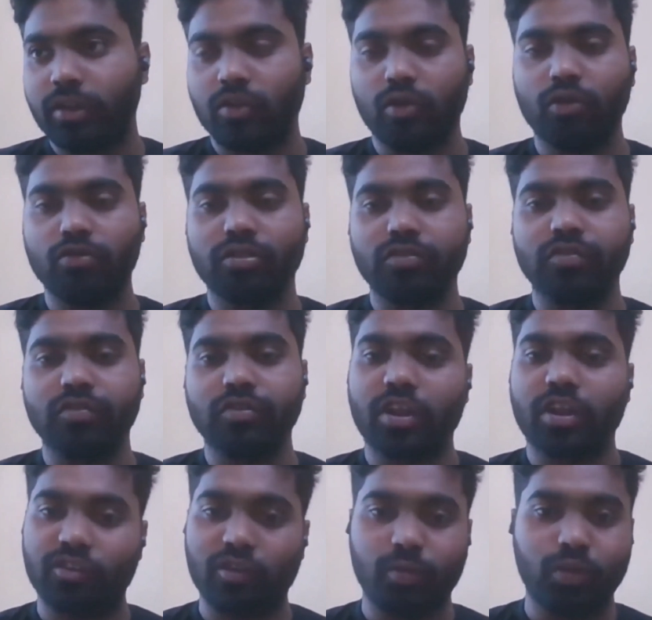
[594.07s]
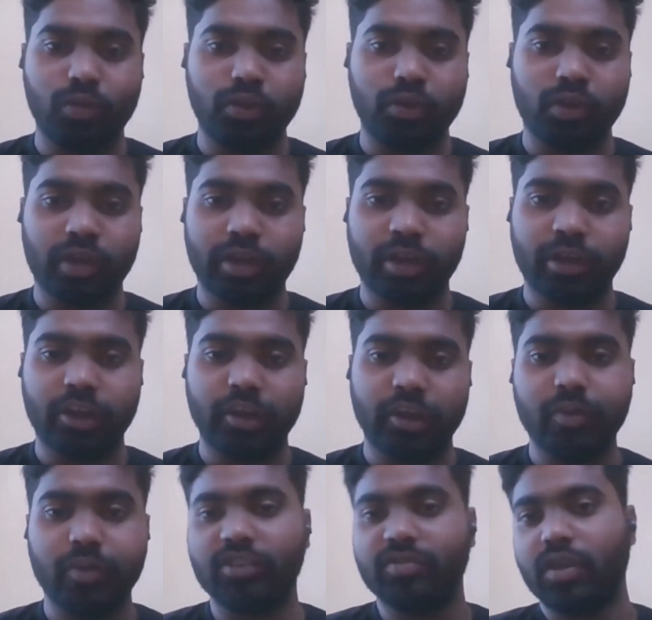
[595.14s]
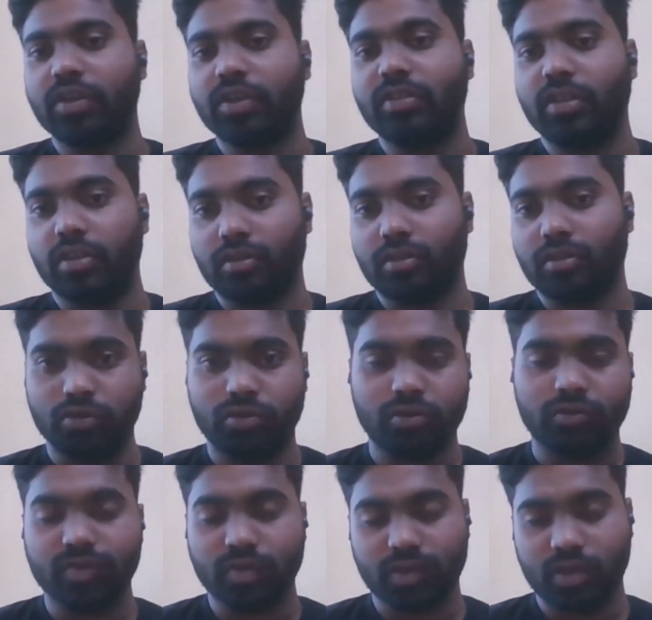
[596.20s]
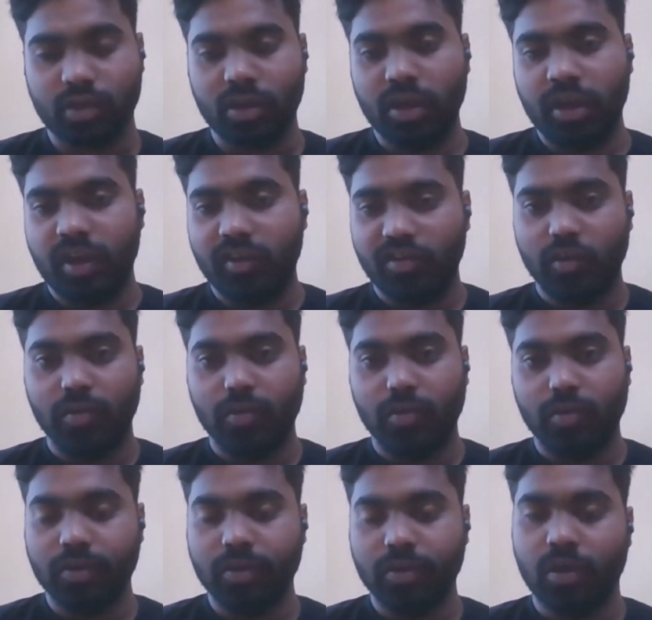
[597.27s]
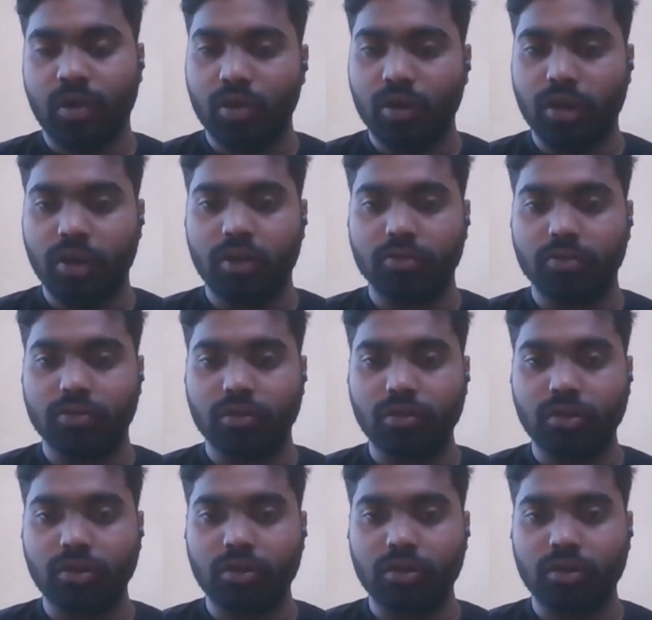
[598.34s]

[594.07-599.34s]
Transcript: The courses which are available in IIT as well as the courses which are available in online also,